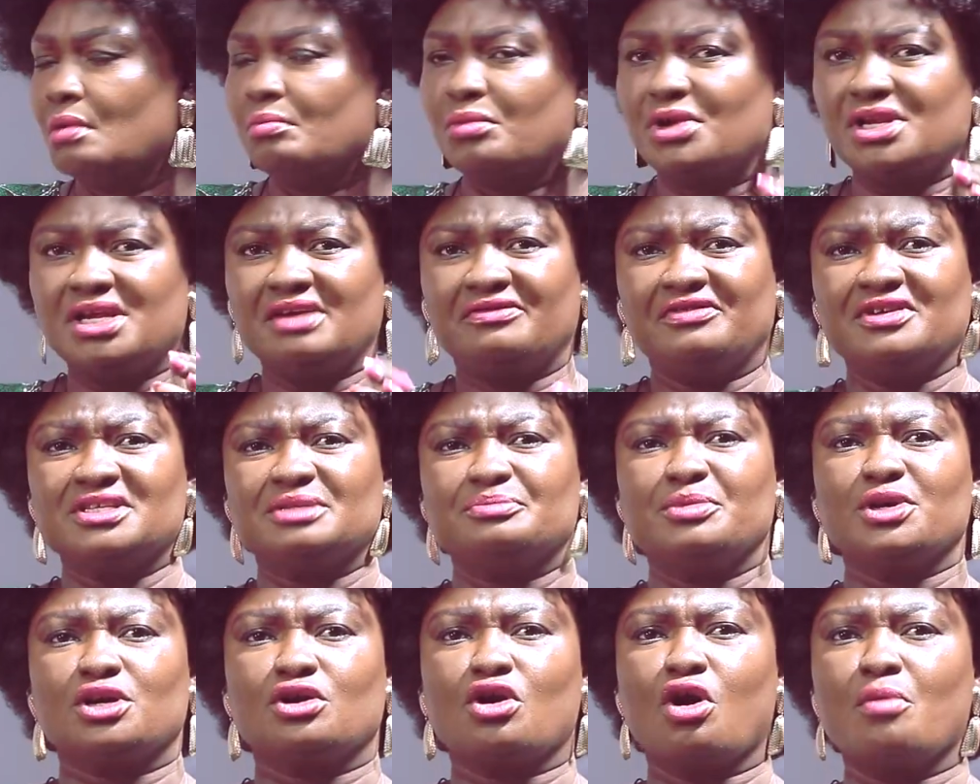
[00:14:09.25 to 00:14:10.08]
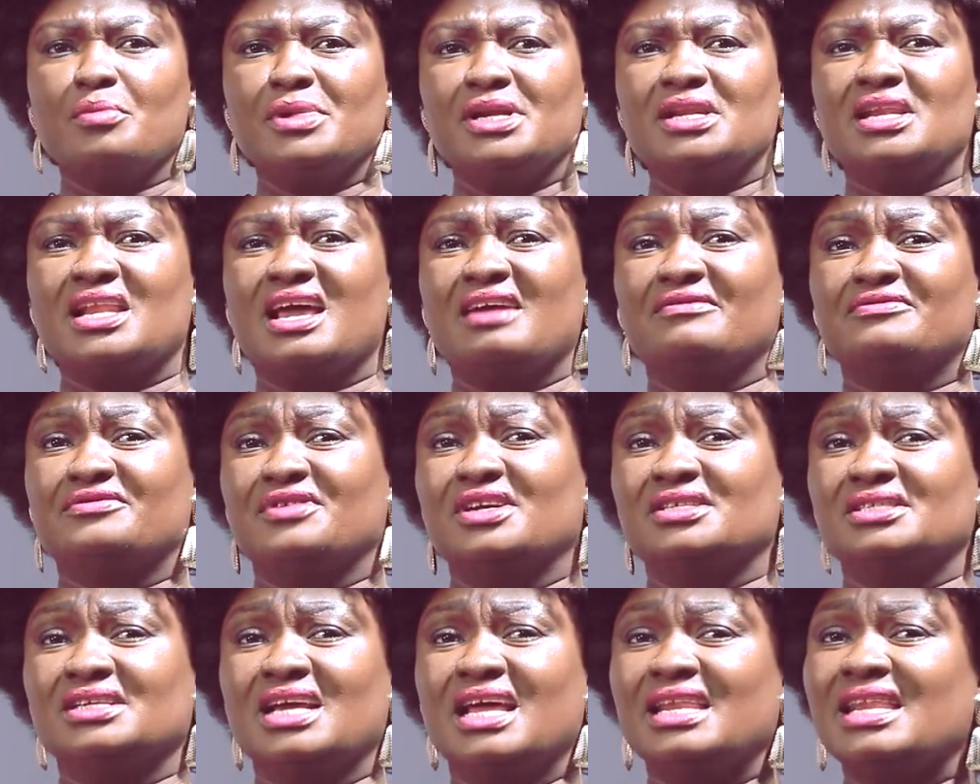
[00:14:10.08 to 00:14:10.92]
but if it's becoming
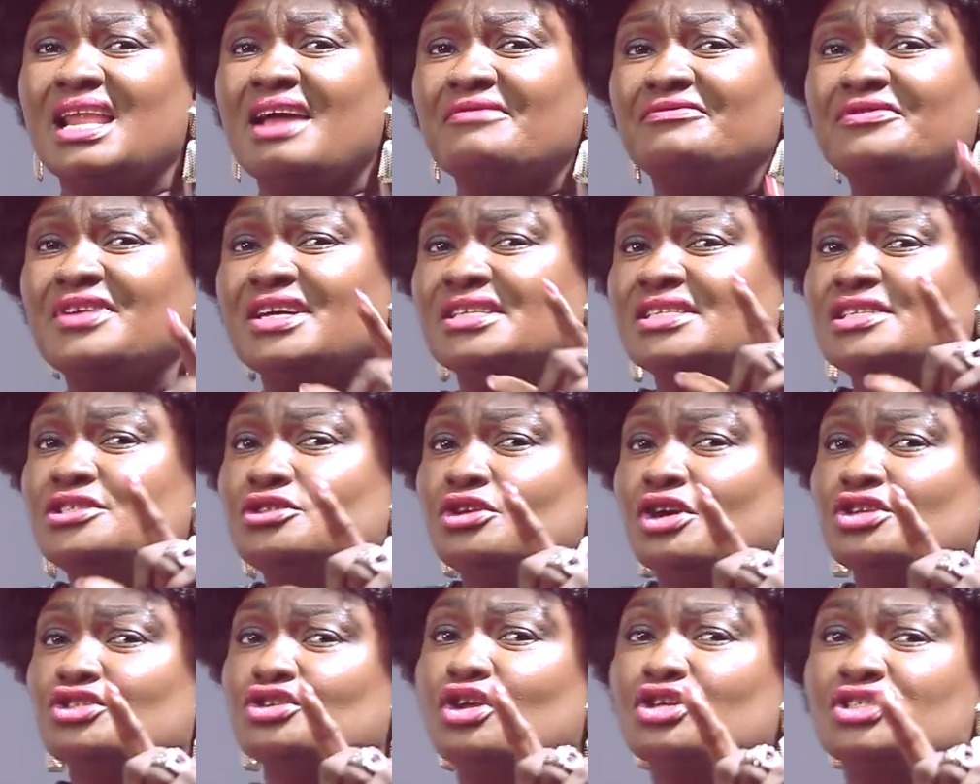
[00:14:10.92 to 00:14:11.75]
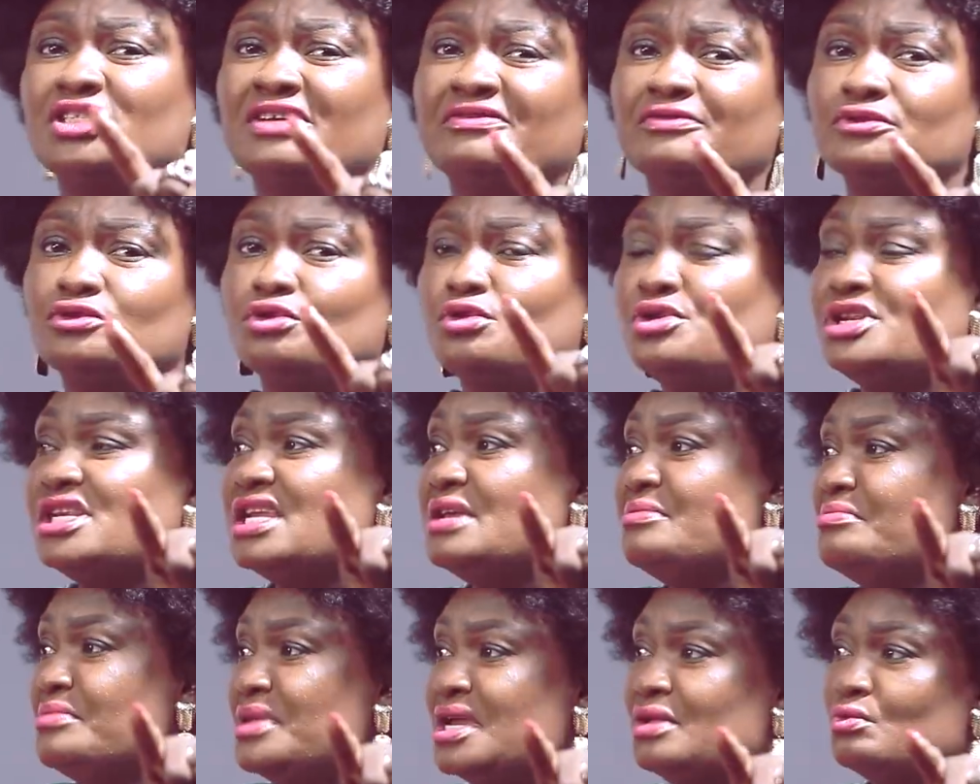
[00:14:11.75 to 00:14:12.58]
life-threatening, and life-threatening does not even
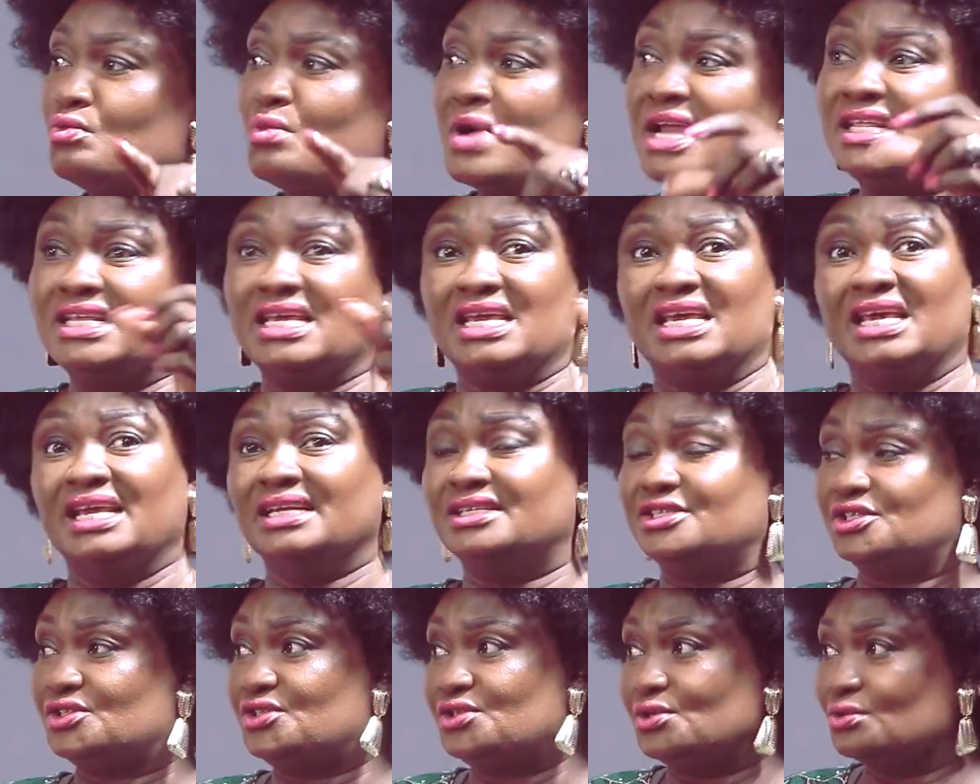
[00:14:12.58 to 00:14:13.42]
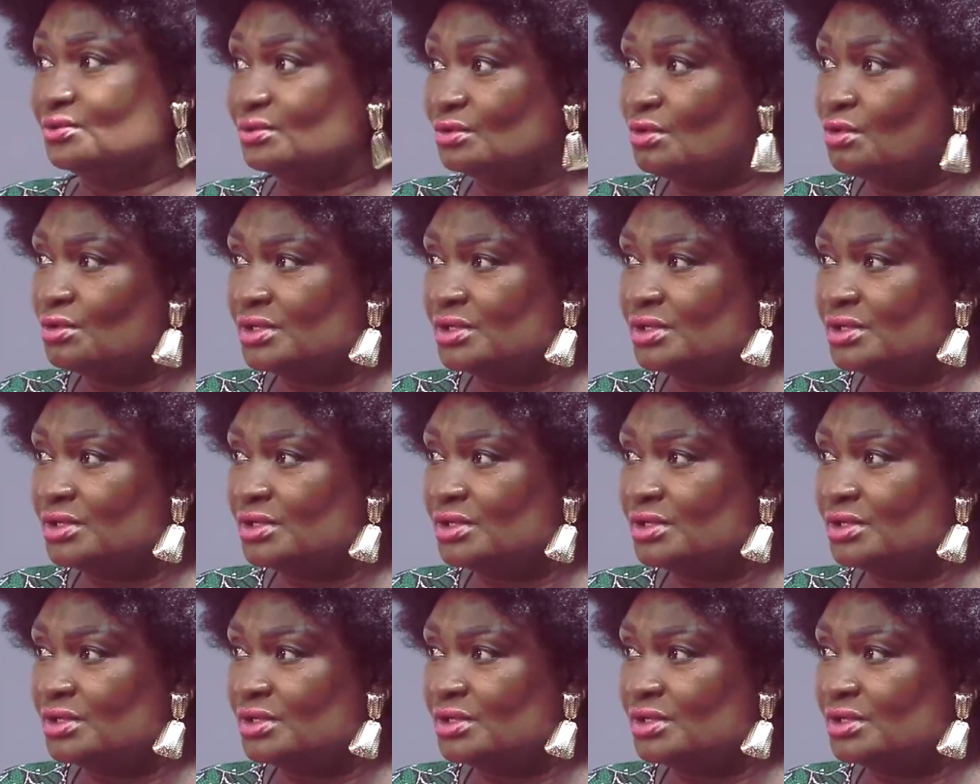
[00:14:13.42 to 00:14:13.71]
only mean when it hits you